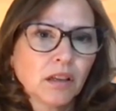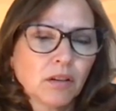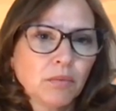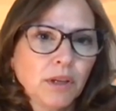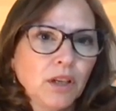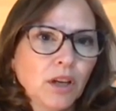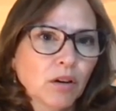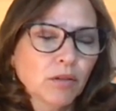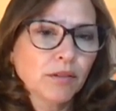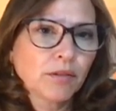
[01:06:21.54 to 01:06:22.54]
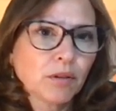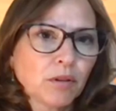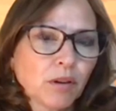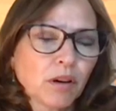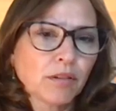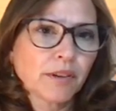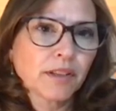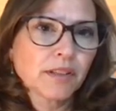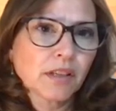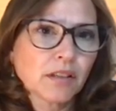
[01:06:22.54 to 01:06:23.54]
we know through our
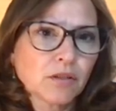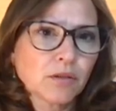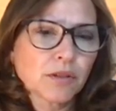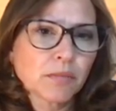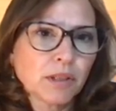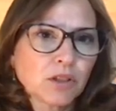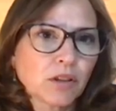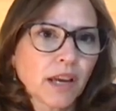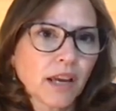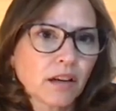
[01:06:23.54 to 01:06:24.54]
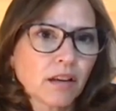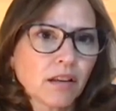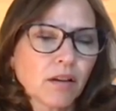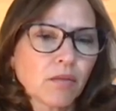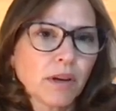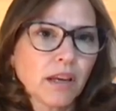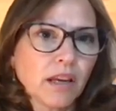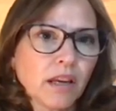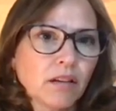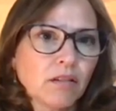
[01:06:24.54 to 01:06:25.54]
friends at Tourism HR Canada that
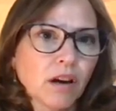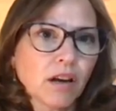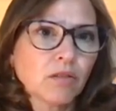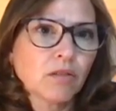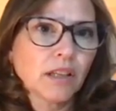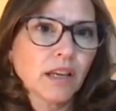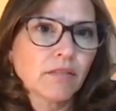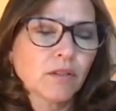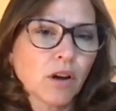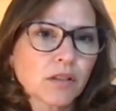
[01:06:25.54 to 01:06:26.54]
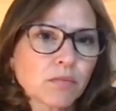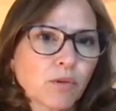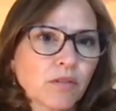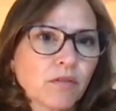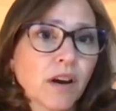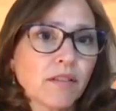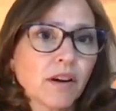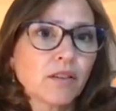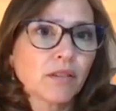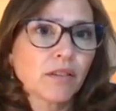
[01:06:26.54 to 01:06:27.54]
we not only have lost more than
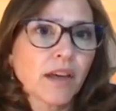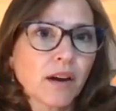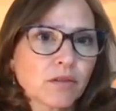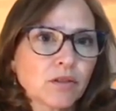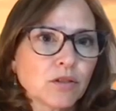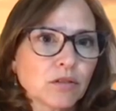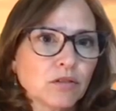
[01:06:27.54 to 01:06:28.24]
500,000